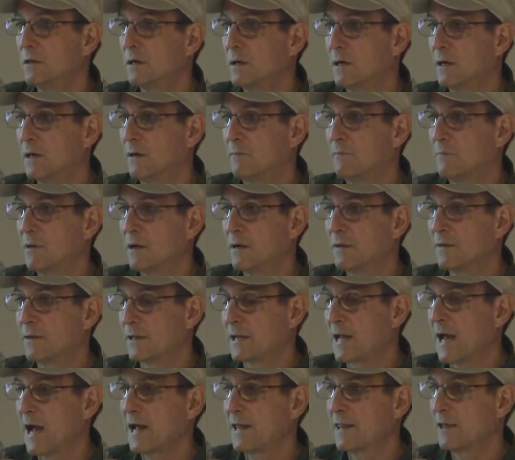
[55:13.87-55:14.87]
Um,
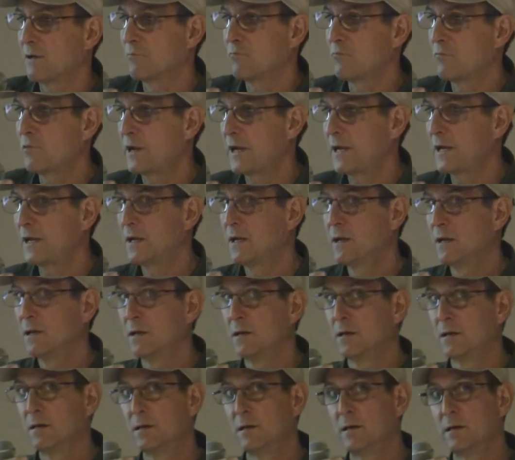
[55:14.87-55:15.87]
the guy that we
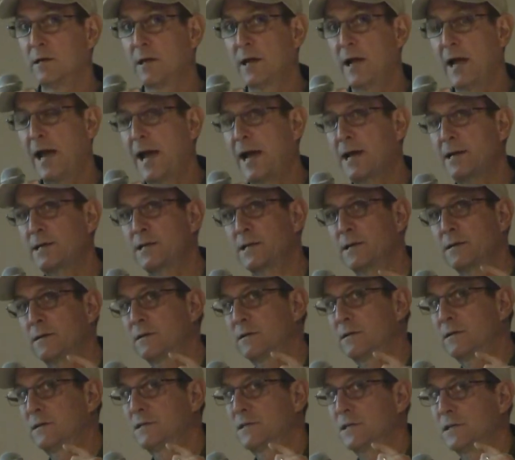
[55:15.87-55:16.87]
had to,
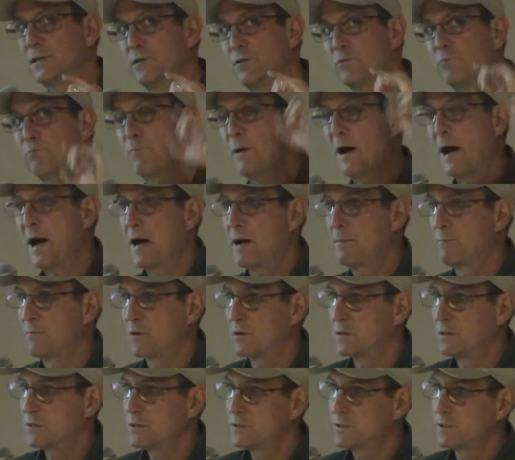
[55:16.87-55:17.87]
to do
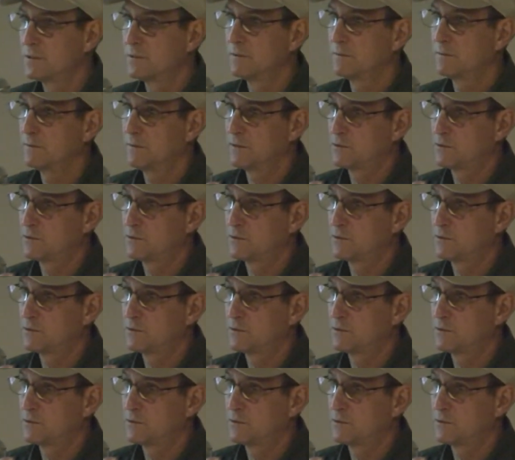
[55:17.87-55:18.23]
bombers,